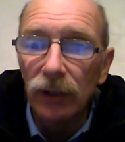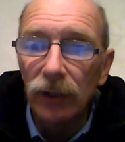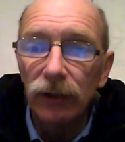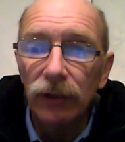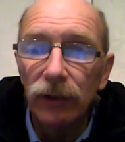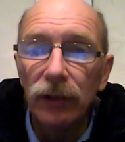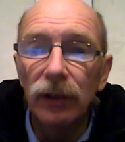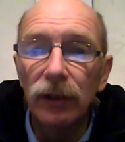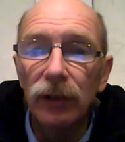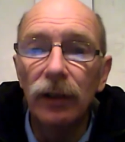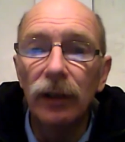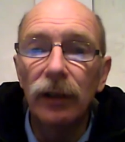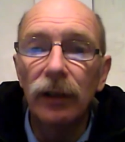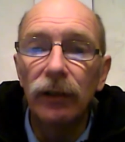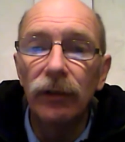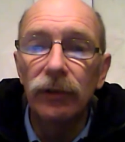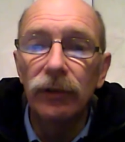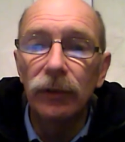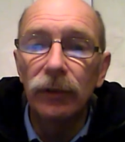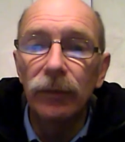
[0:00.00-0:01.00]
to the
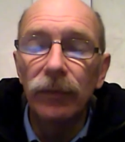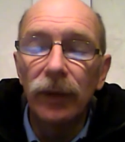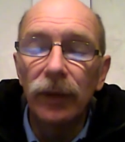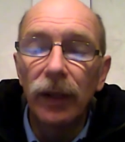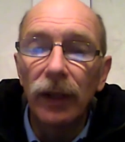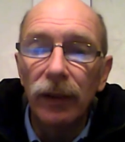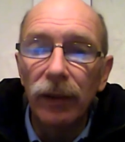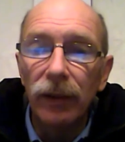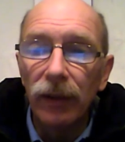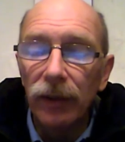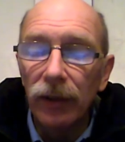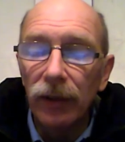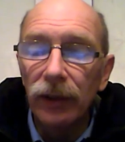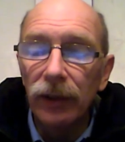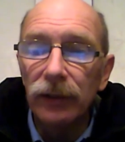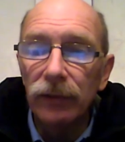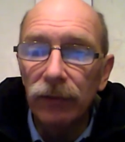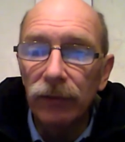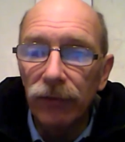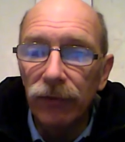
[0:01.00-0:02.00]
conclusion that there is
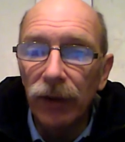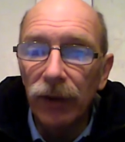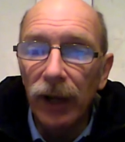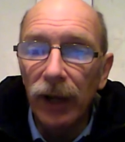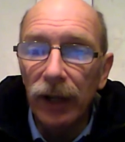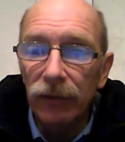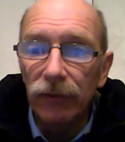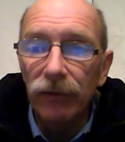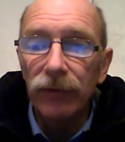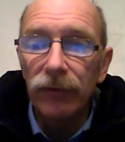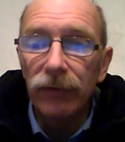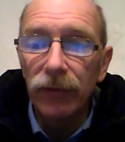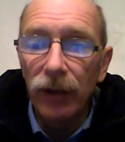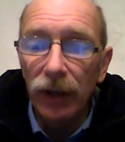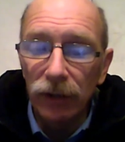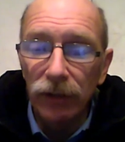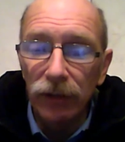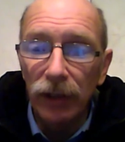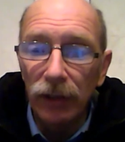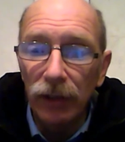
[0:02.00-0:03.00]
in fact very
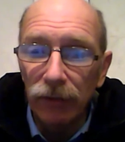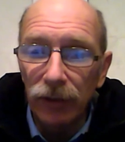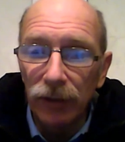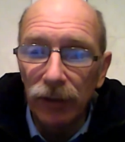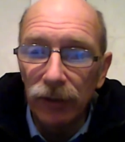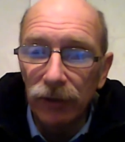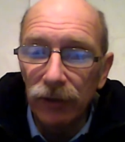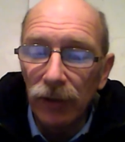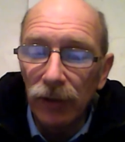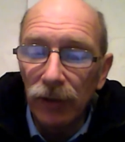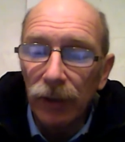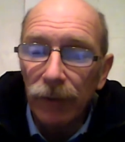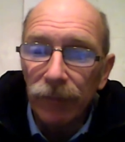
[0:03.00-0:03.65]
good evidence